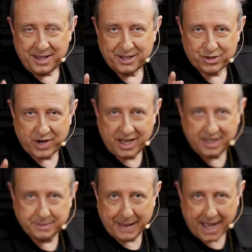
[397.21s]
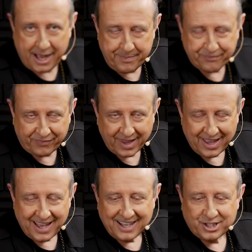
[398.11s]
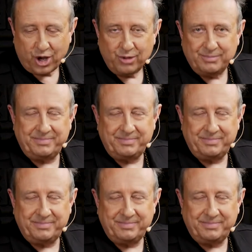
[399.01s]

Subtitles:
Australians, bar. So